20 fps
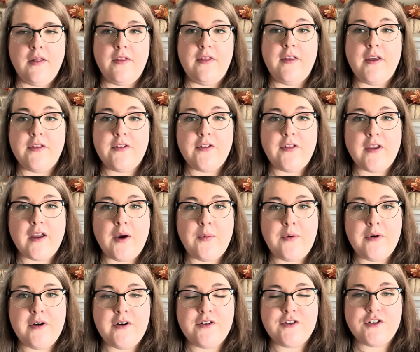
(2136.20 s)
The other thing I
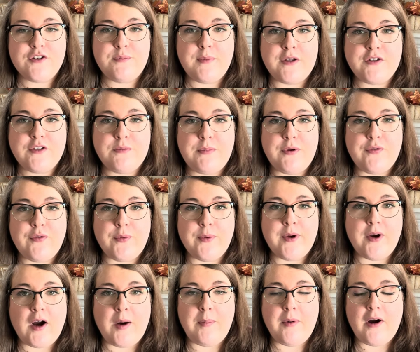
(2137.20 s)
wanted to just mention before we
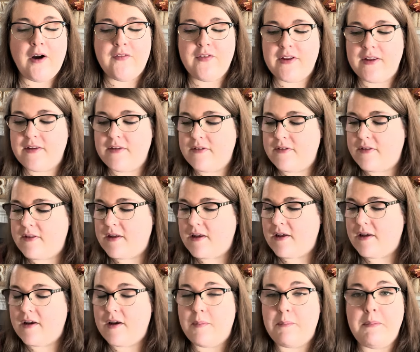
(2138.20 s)
hop off is
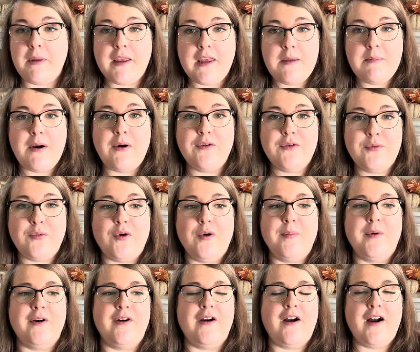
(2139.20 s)
the Mickey Mouse
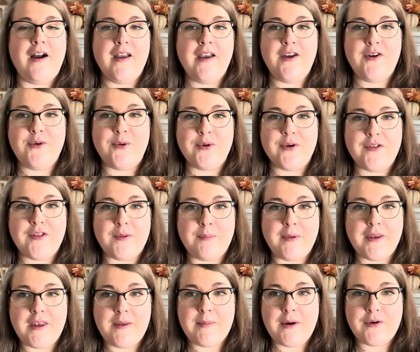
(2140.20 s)
warmer. I had ordered the
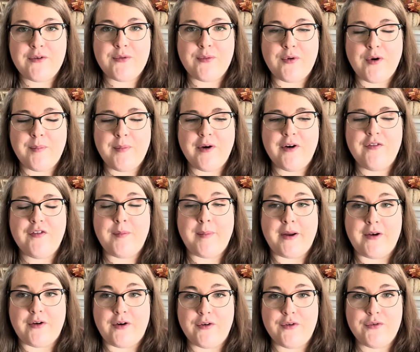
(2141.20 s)
Mickey Mouse warmer for
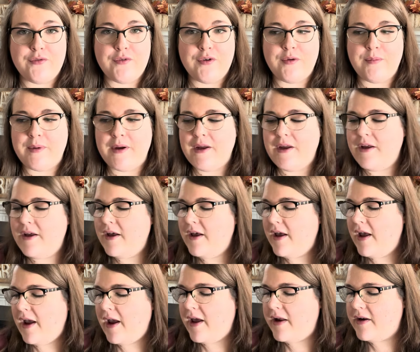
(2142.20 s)
my daughter's room
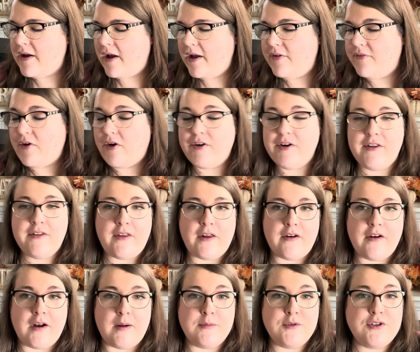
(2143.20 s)
and I have already set
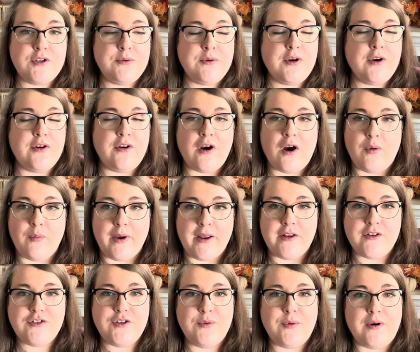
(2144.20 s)
it up. She could not
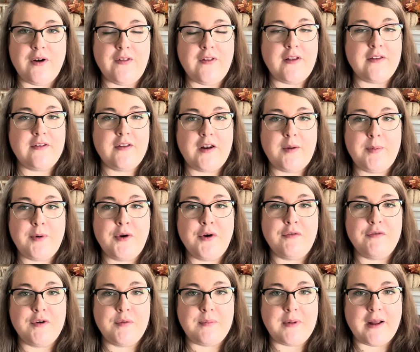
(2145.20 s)
wait. She wanted that set up in her
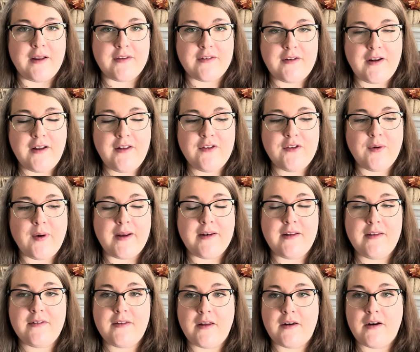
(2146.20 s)
room last night, so I
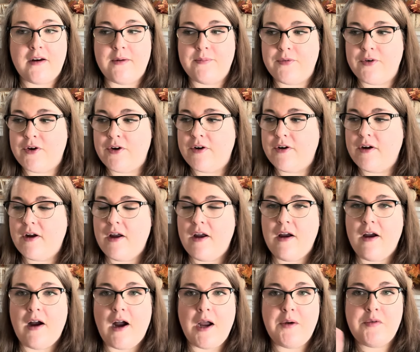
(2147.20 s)
did set it up for her.
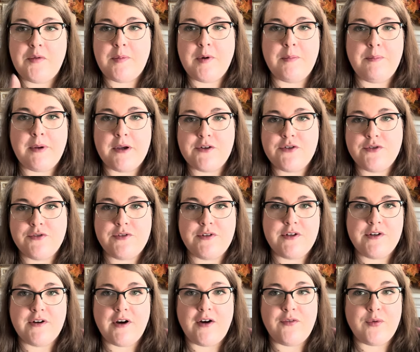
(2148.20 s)
I will put pictures
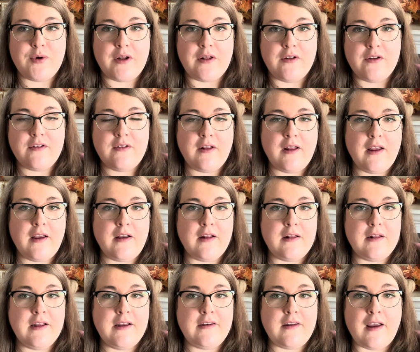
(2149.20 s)
here of what it looks like
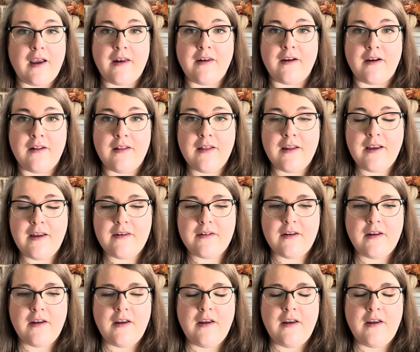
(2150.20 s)
lit and unlit.